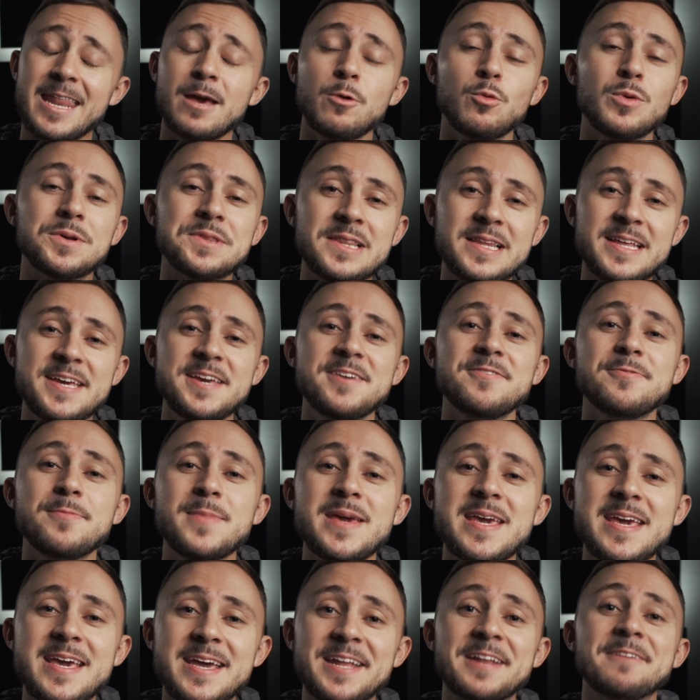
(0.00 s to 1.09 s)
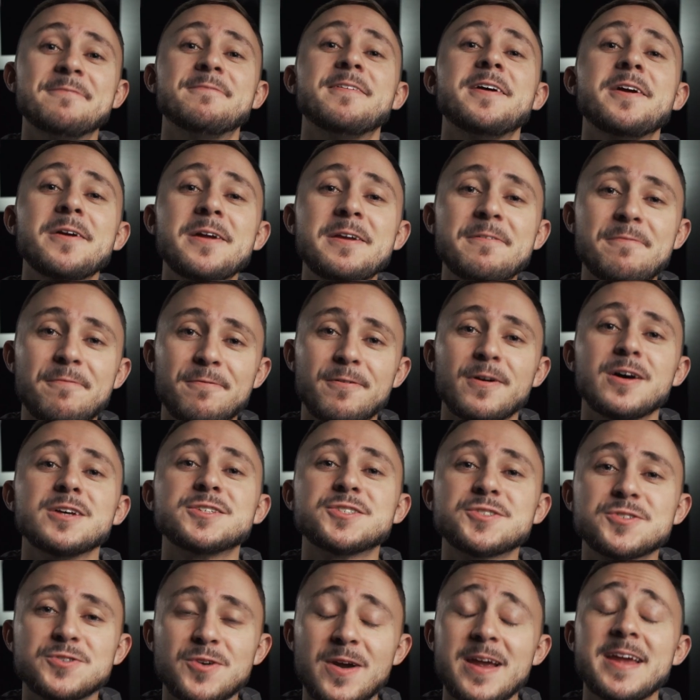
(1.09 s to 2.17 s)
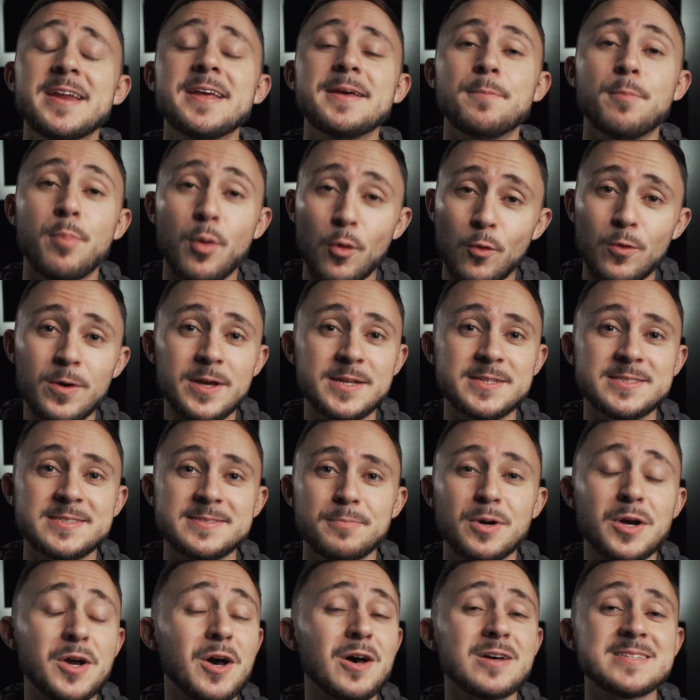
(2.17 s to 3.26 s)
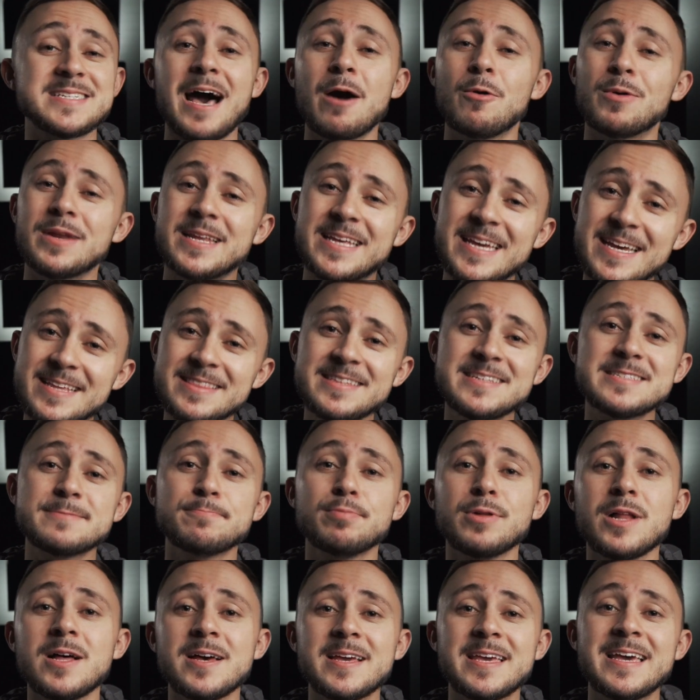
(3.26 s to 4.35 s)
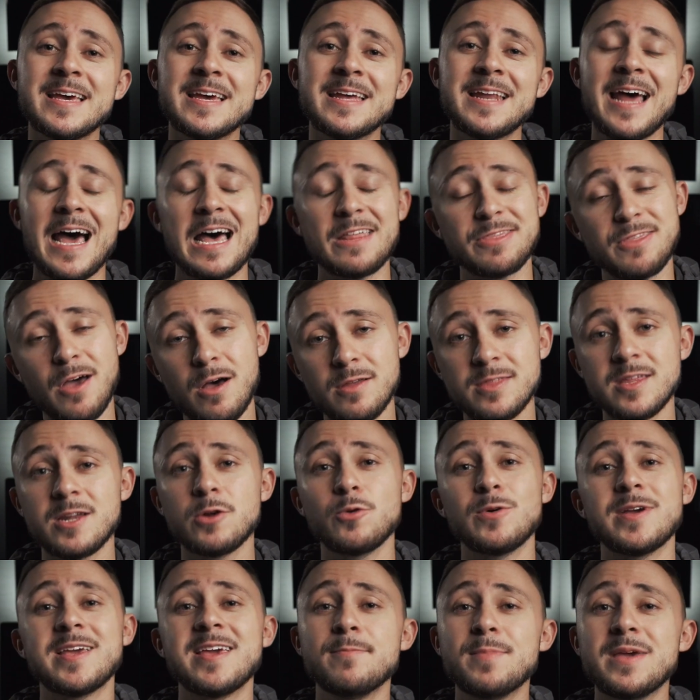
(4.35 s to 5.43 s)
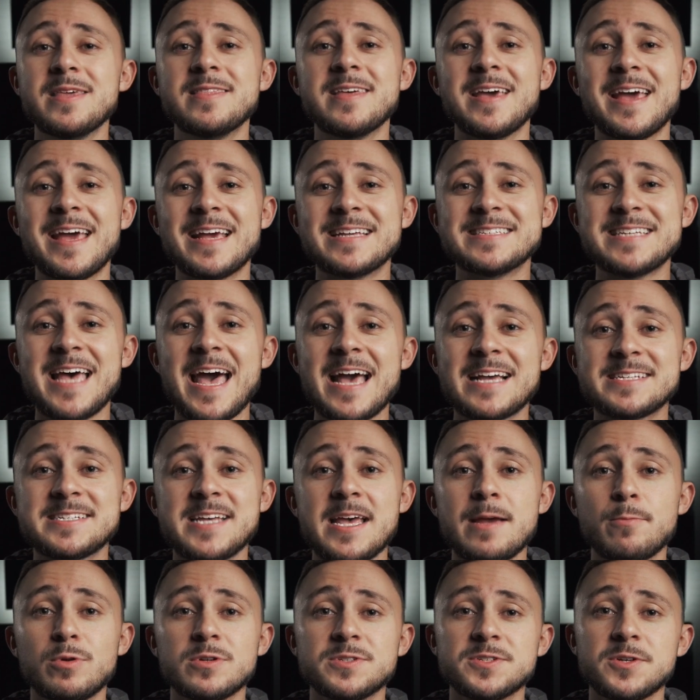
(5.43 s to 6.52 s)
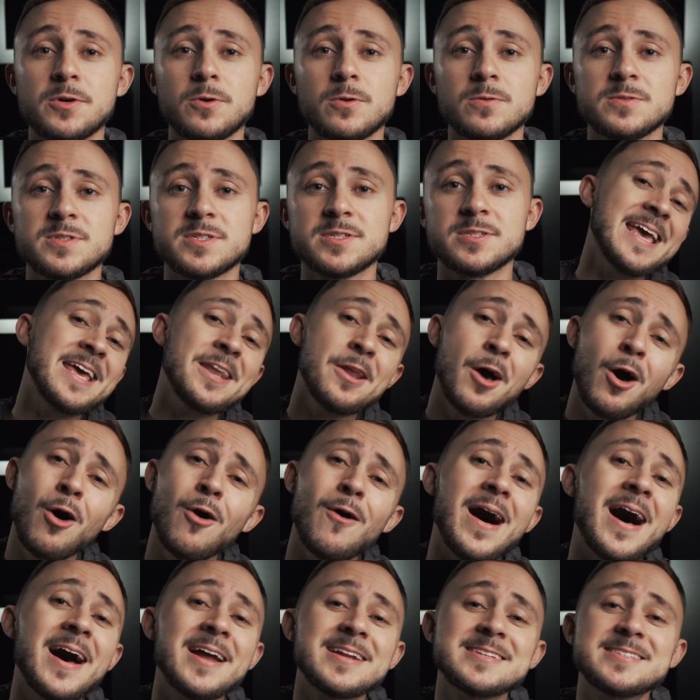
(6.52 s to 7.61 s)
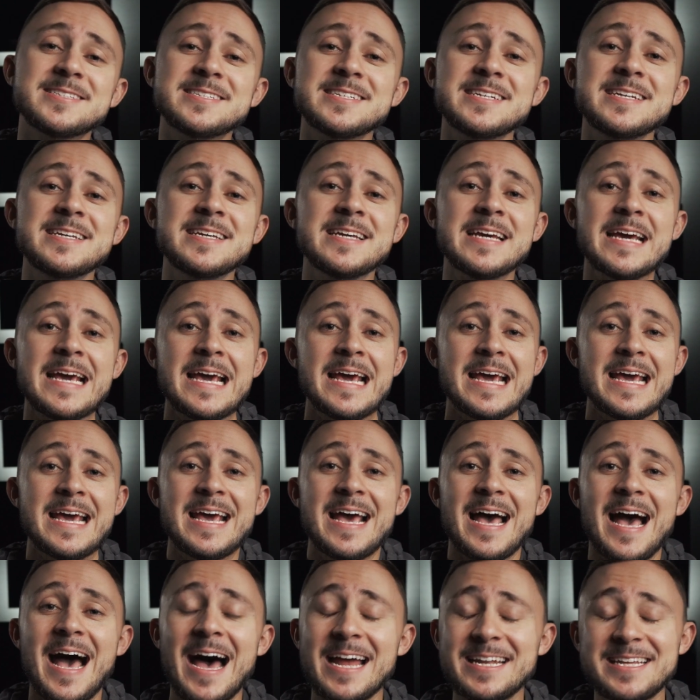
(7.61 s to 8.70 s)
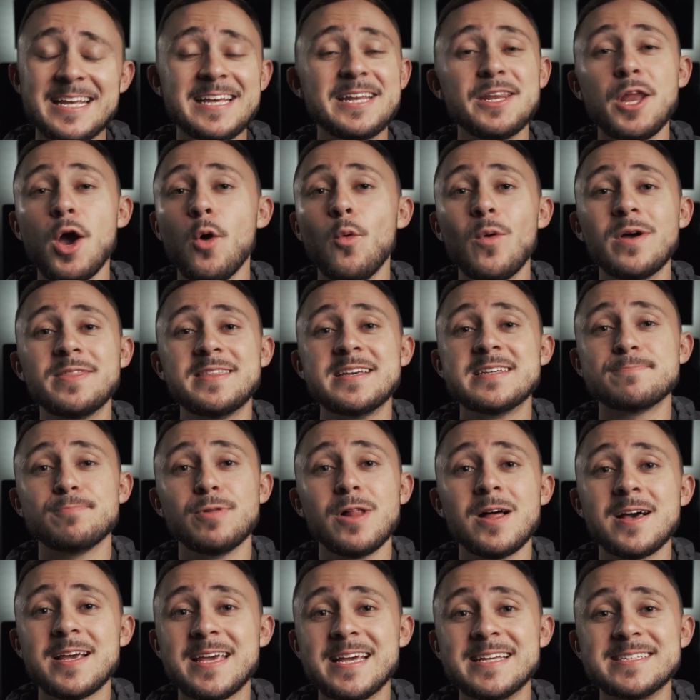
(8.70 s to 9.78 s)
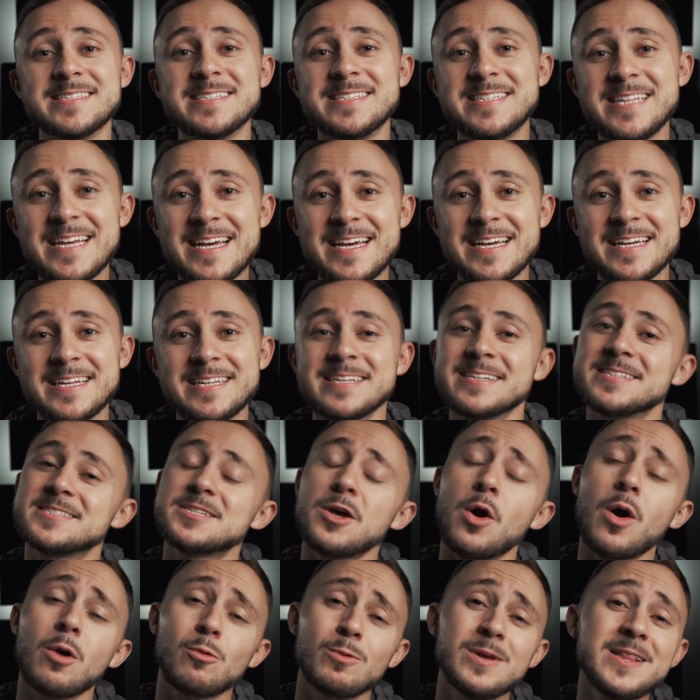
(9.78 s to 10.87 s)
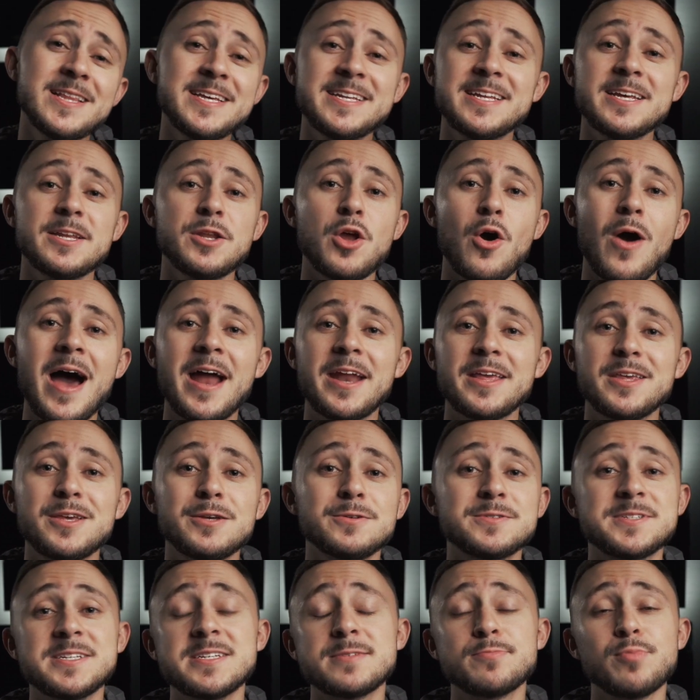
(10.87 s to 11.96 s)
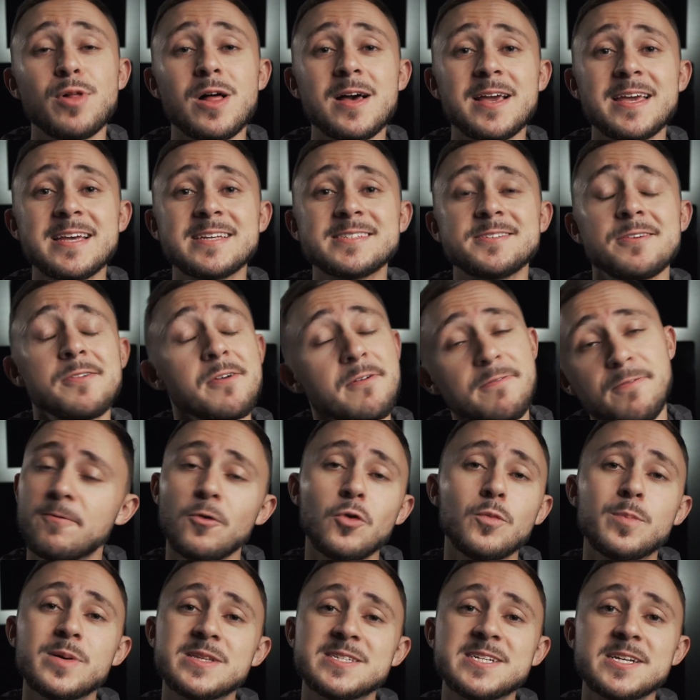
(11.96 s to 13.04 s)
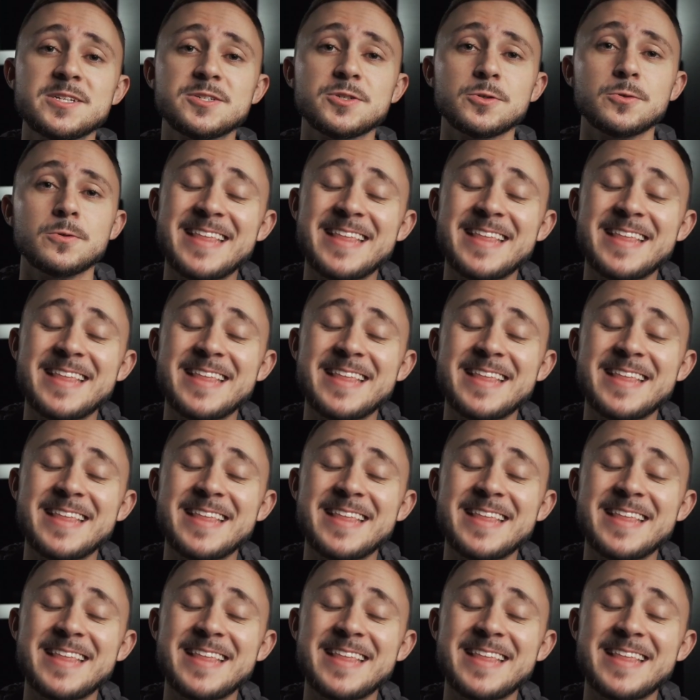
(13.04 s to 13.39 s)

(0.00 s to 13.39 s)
it would leave me in a very frustrated point because I would get this plugin, I thought that it would give me the exact same results. In all honesty, I didn't know what these plugins did, so I really didn't know how to use these plugins to their full potential.